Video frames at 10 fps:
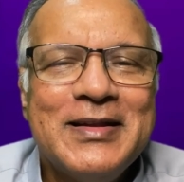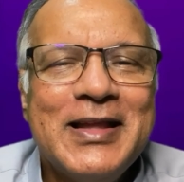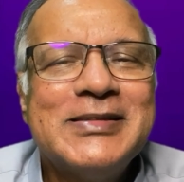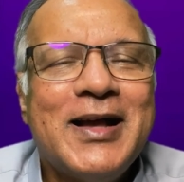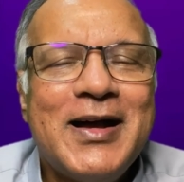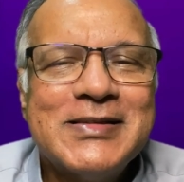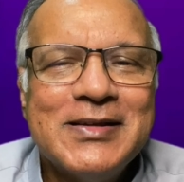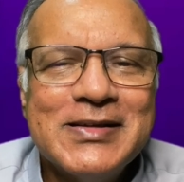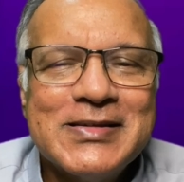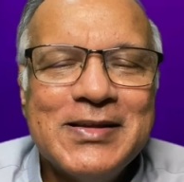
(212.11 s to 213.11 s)
Let's ask
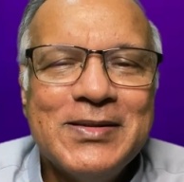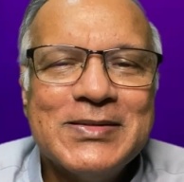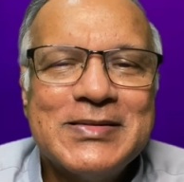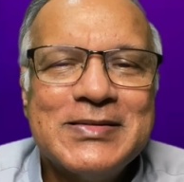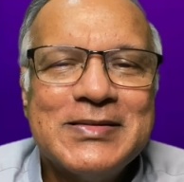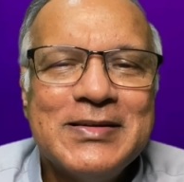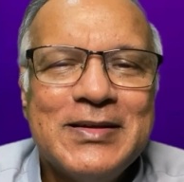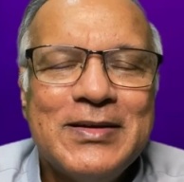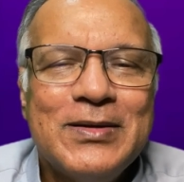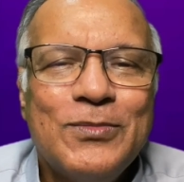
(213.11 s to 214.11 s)
ourselves,
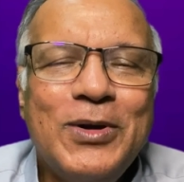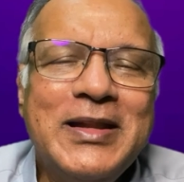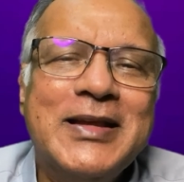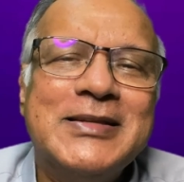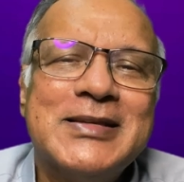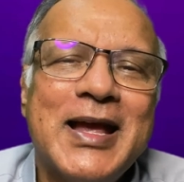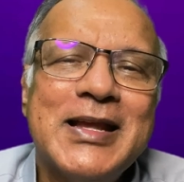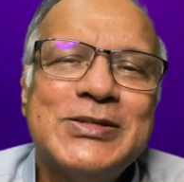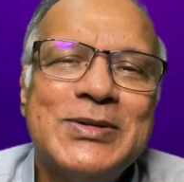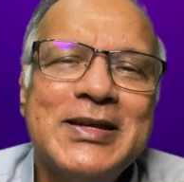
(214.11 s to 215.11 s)
what is
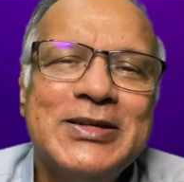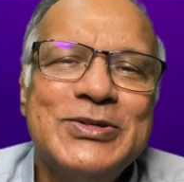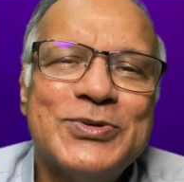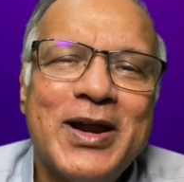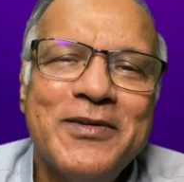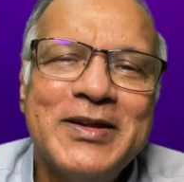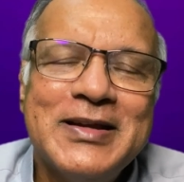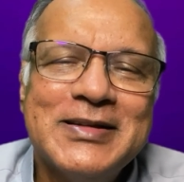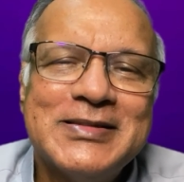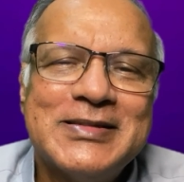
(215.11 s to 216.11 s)
actually
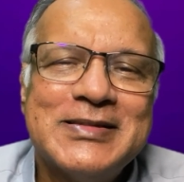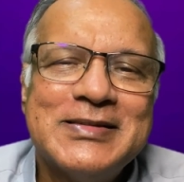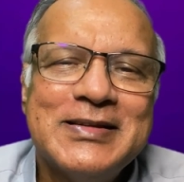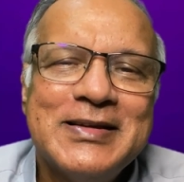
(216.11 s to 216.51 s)
driving us